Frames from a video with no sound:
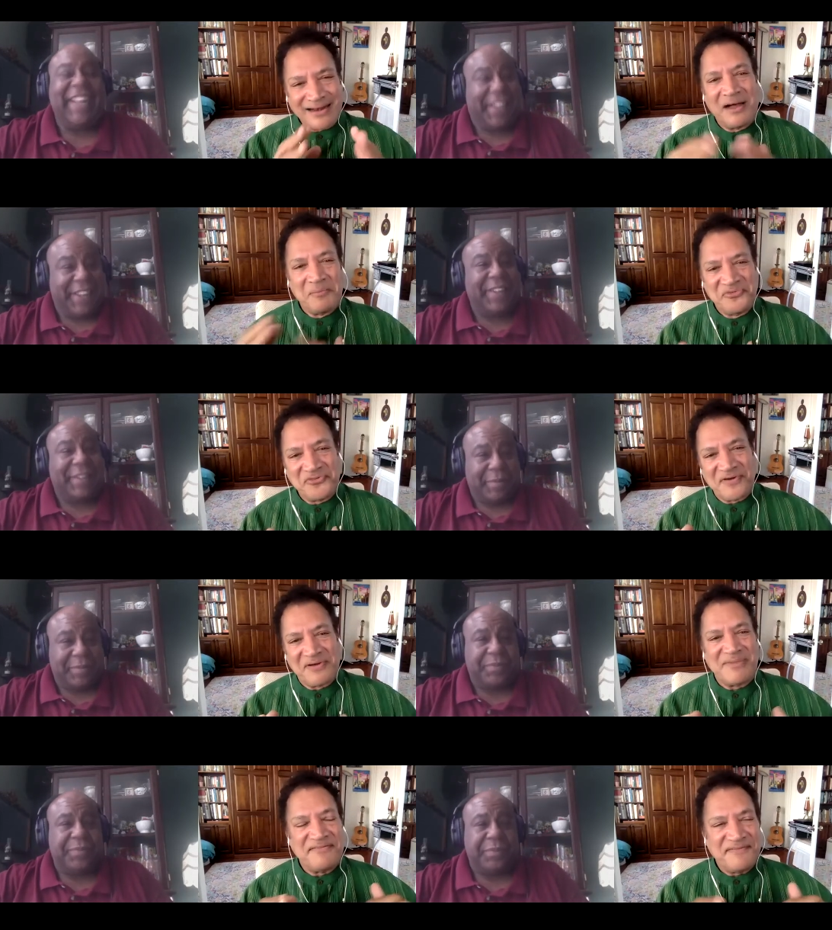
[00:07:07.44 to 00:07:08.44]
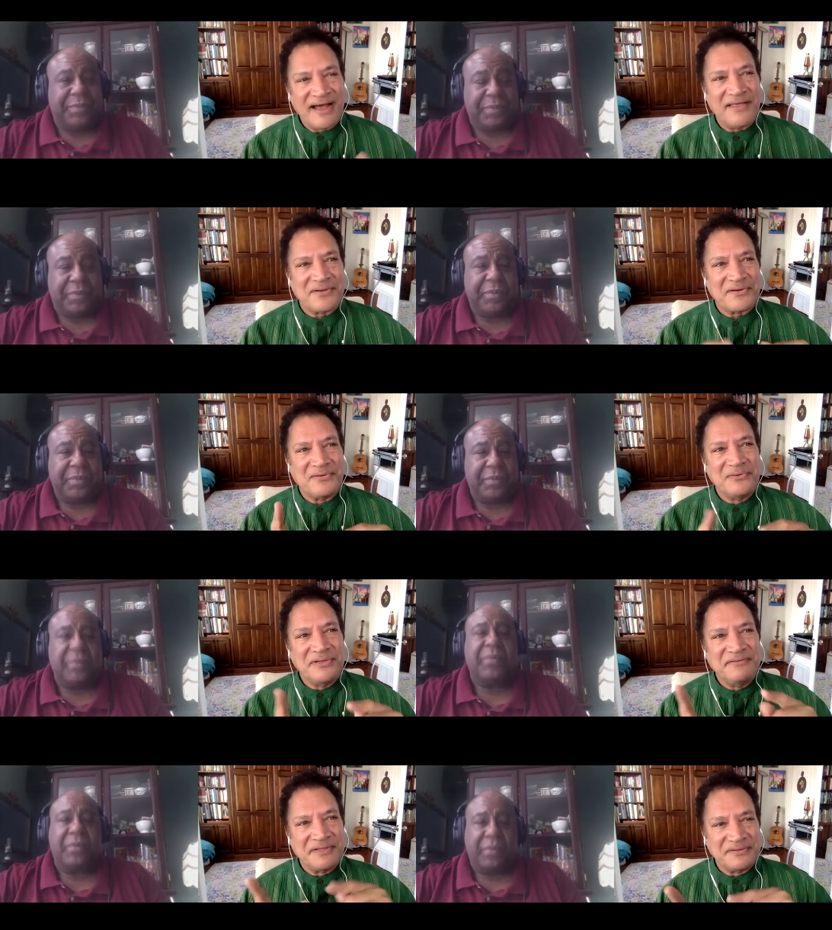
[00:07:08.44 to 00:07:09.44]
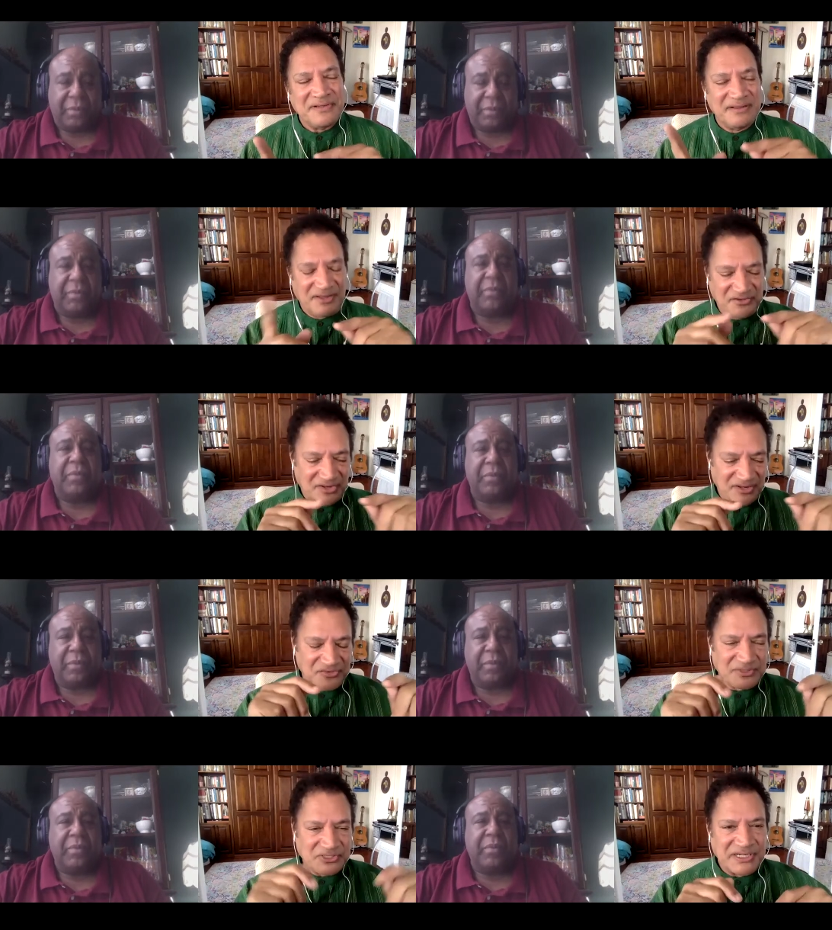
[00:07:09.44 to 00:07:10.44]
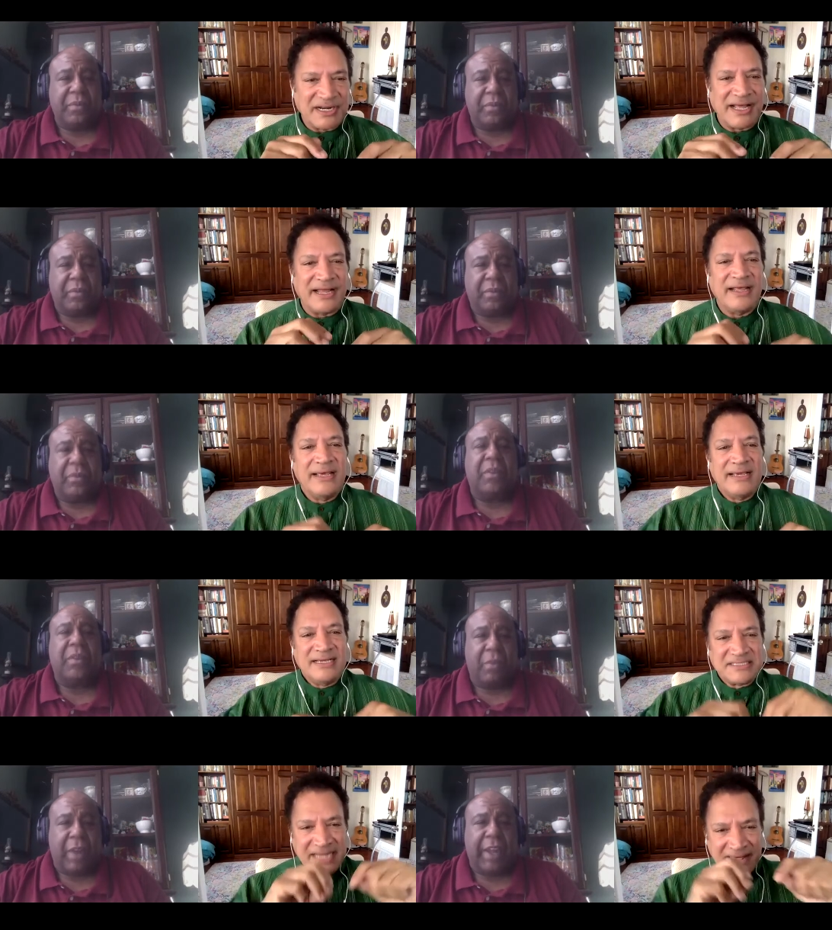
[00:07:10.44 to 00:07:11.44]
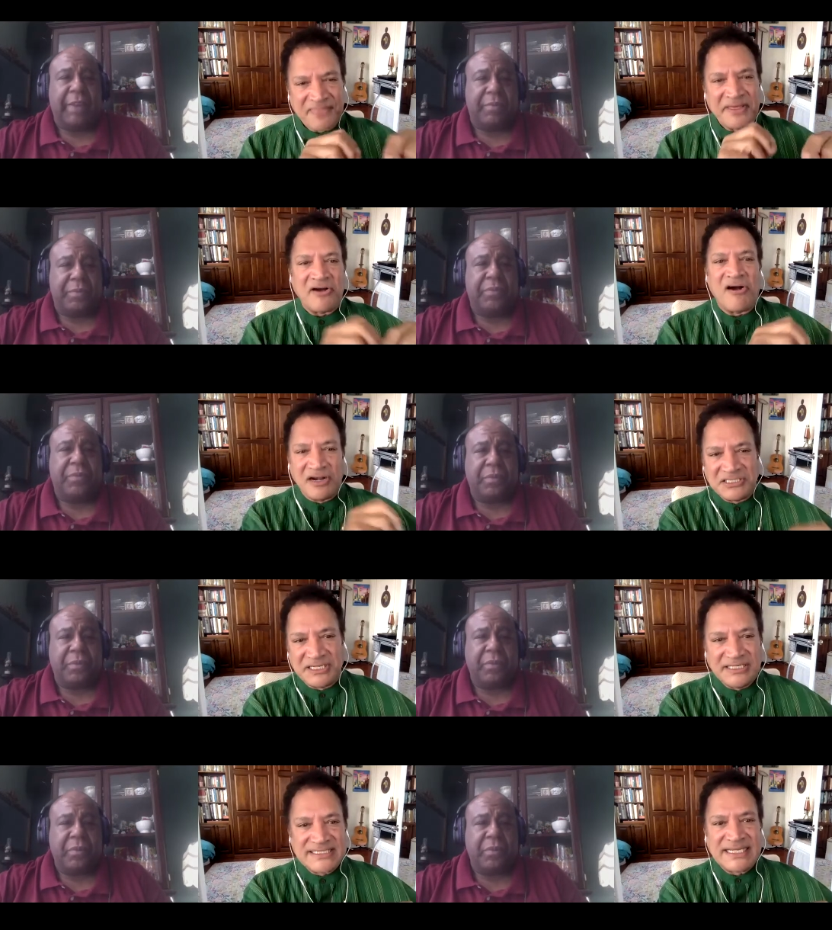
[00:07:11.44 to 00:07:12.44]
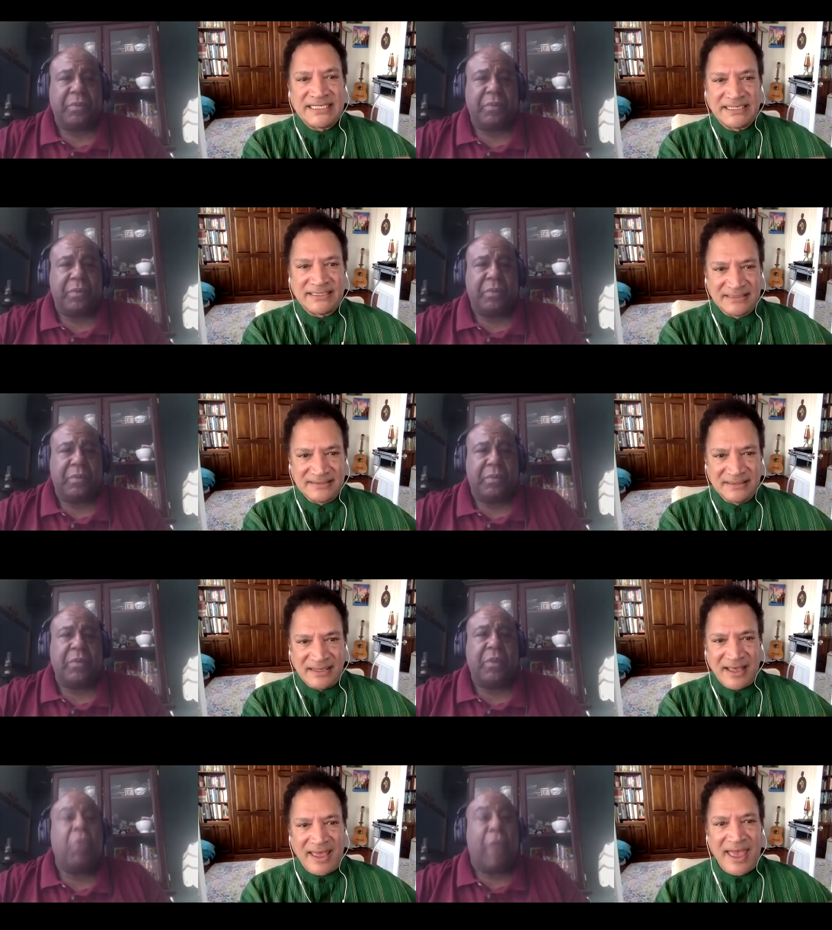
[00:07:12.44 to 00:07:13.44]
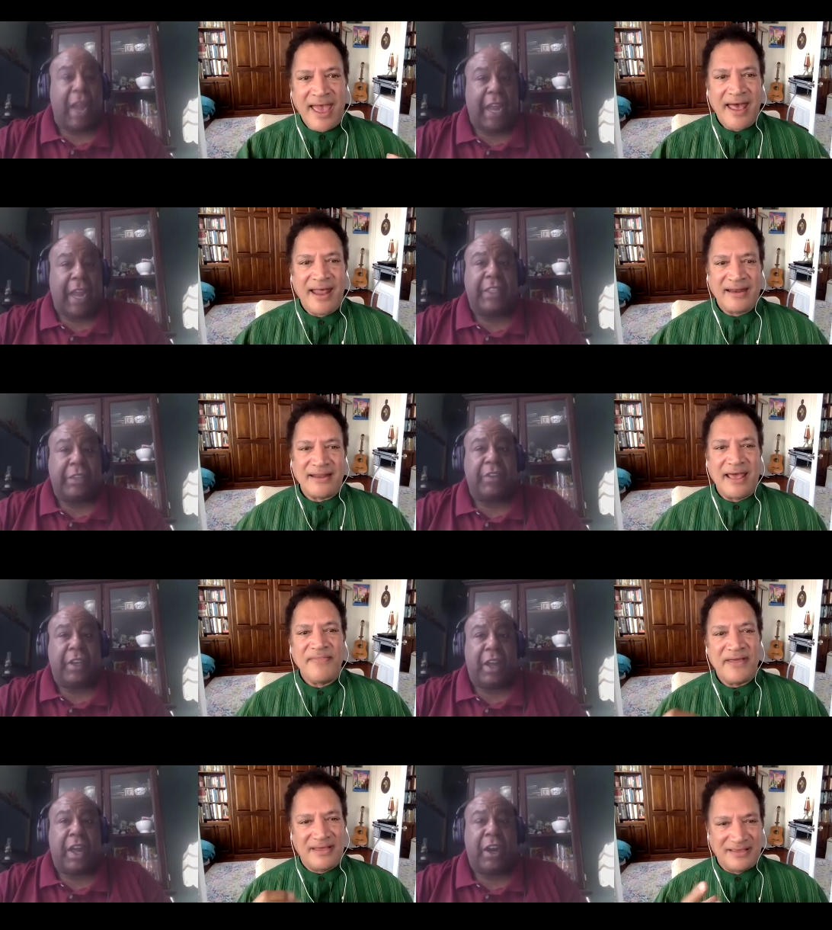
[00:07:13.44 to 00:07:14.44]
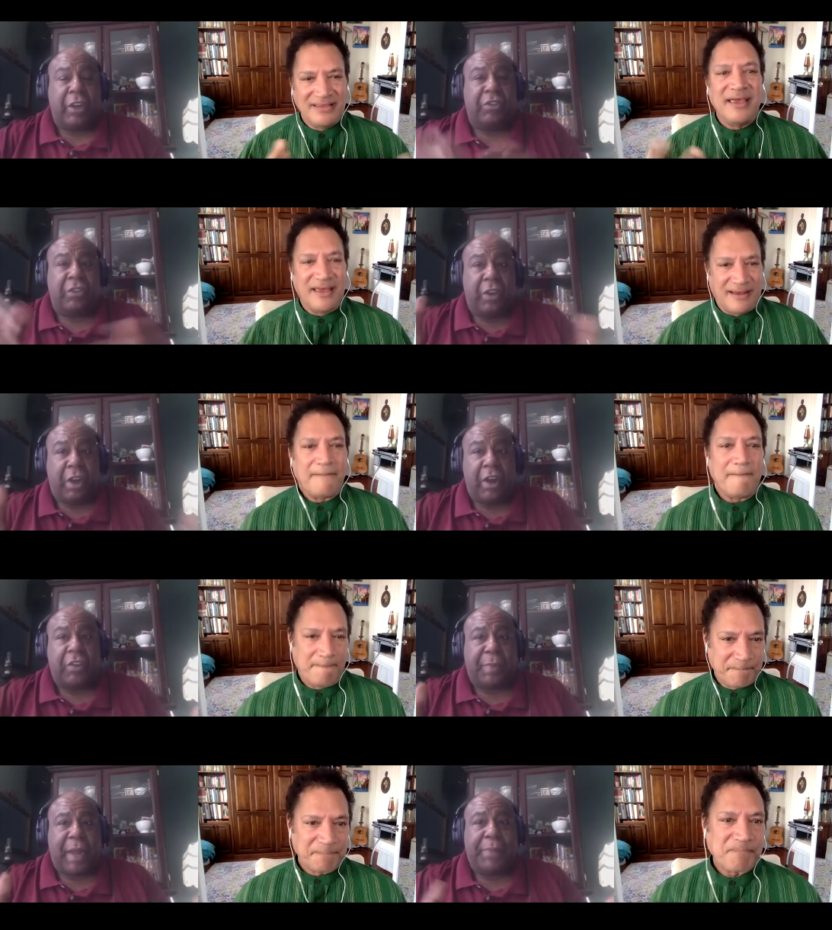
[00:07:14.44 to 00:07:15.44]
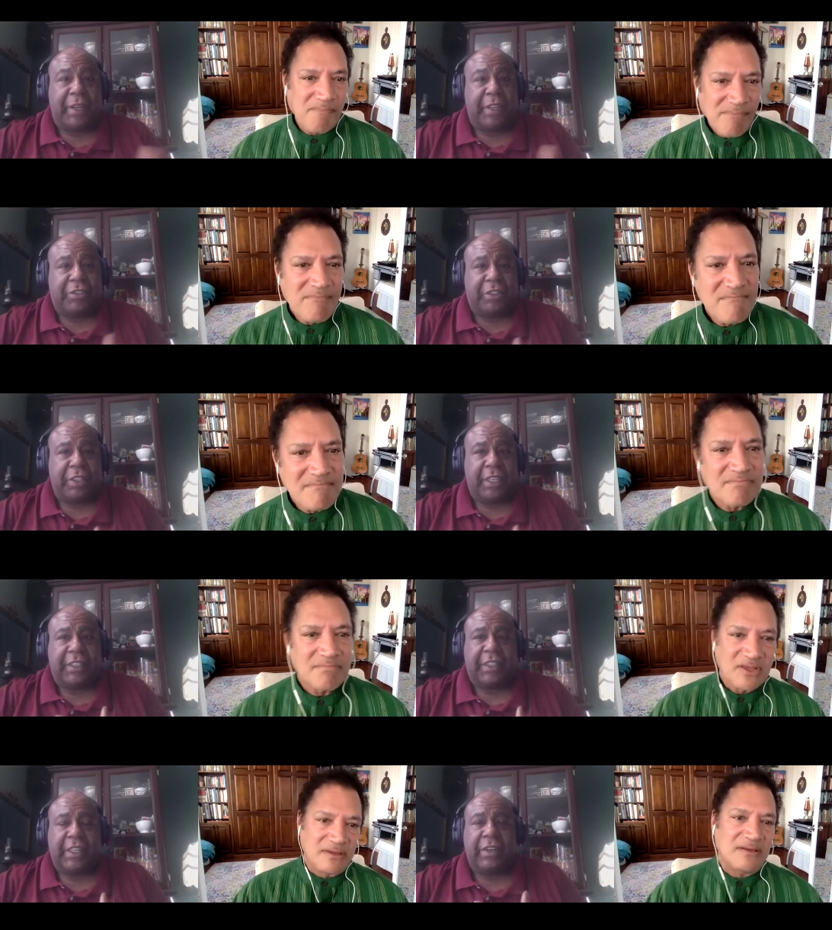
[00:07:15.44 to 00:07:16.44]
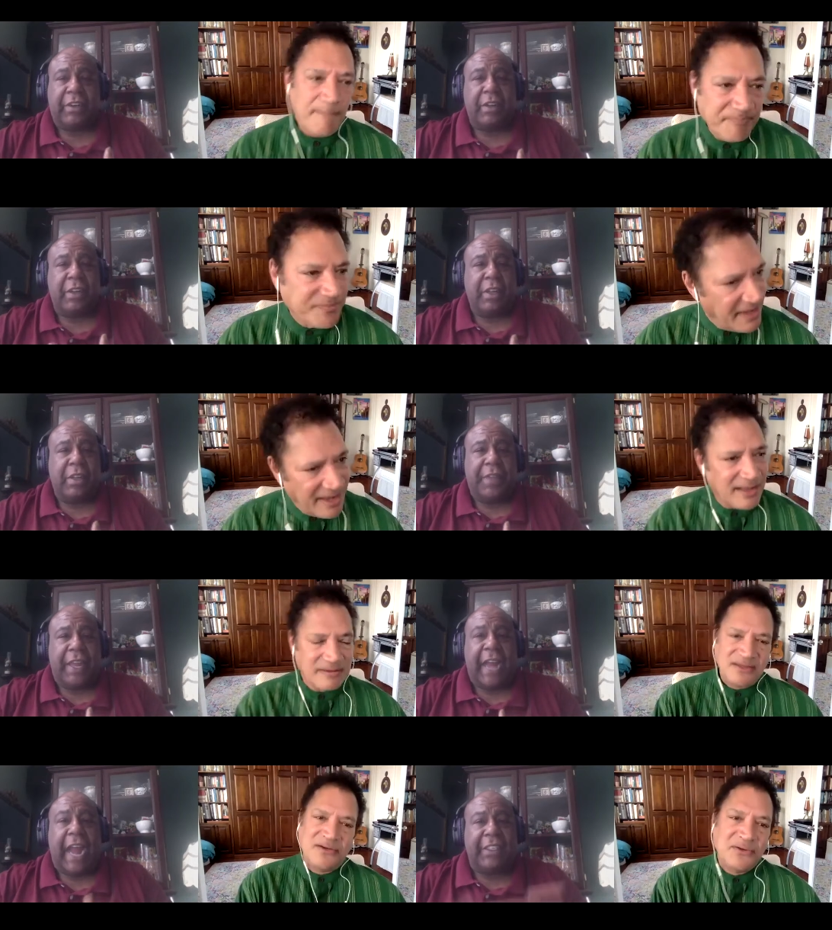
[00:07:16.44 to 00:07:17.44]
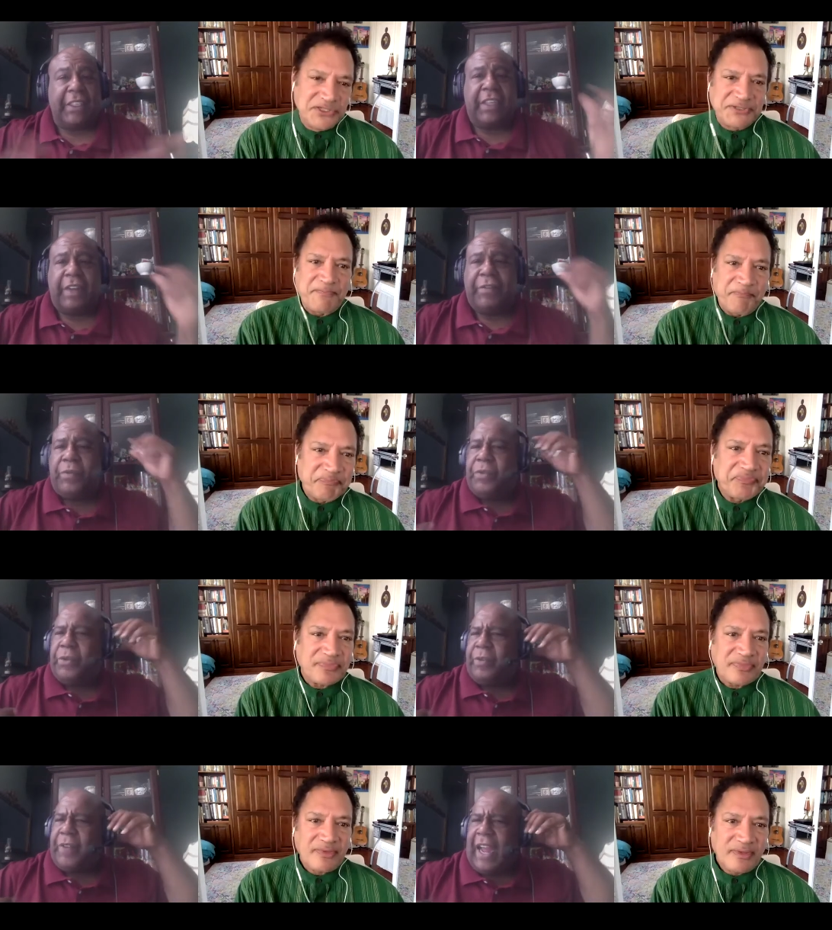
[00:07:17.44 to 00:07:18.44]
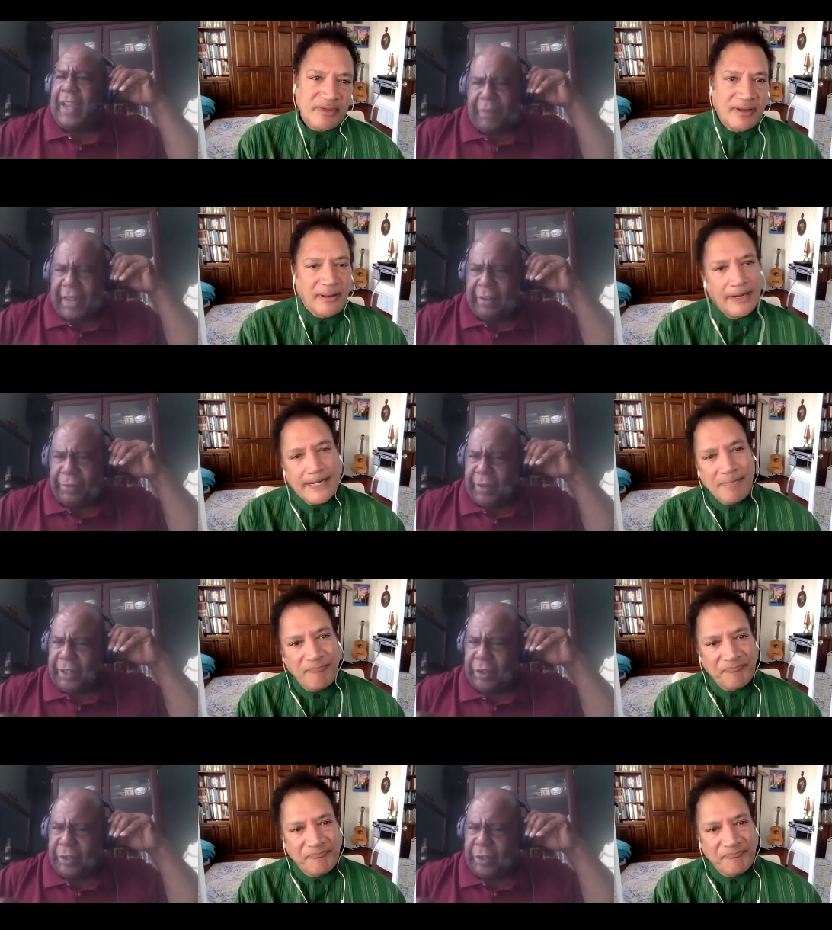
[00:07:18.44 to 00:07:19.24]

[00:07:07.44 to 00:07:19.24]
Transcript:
Speaker 1: comes from my father, who even though uh, he's from Trinidad, right. his origin is India.
Speaker 2: Right. There's a large, yeah. large population that's there yeah. that I discovered through. I had a friend who